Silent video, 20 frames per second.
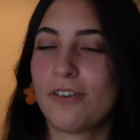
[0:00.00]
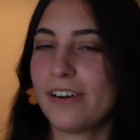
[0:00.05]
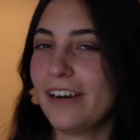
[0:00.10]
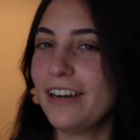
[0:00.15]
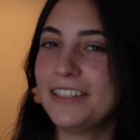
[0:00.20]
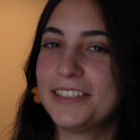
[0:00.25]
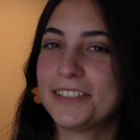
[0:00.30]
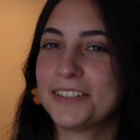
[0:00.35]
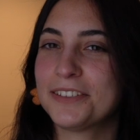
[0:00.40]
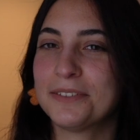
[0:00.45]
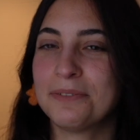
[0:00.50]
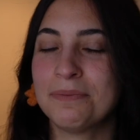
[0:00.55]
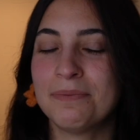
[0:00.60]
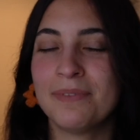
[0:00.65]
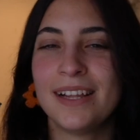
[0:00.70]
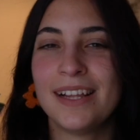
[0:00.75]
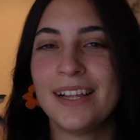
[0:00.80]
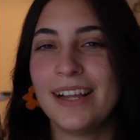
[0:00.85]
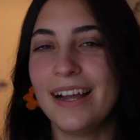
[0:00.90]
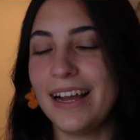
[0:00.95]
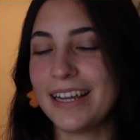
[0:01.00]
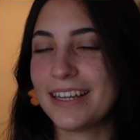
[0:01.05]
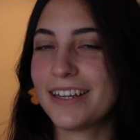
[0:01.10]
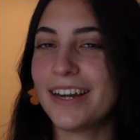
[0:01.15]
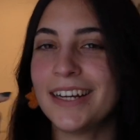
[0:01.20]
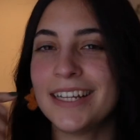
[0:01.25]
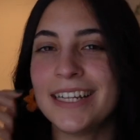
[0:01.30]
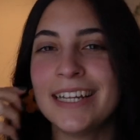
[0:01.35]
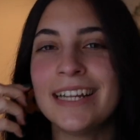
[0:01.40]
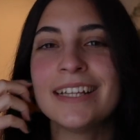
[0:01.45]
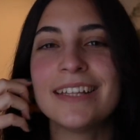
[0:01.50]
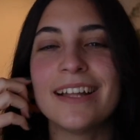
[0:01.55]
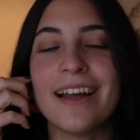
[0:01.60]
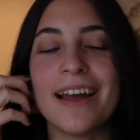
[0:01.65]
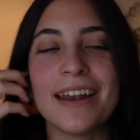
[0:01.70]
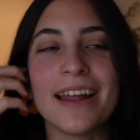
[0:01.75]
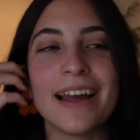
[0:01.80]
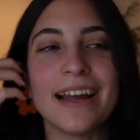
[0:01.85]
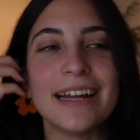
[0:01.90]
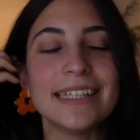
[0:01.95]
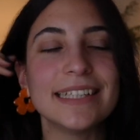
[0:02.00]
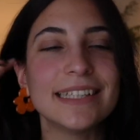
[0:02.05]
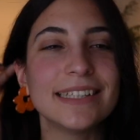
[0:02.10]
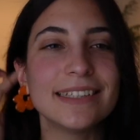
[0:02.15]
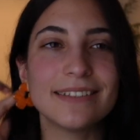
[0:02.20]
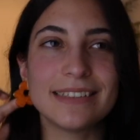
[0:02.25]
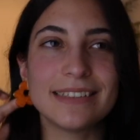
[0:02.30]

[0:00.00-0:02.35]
realism. I cut it and I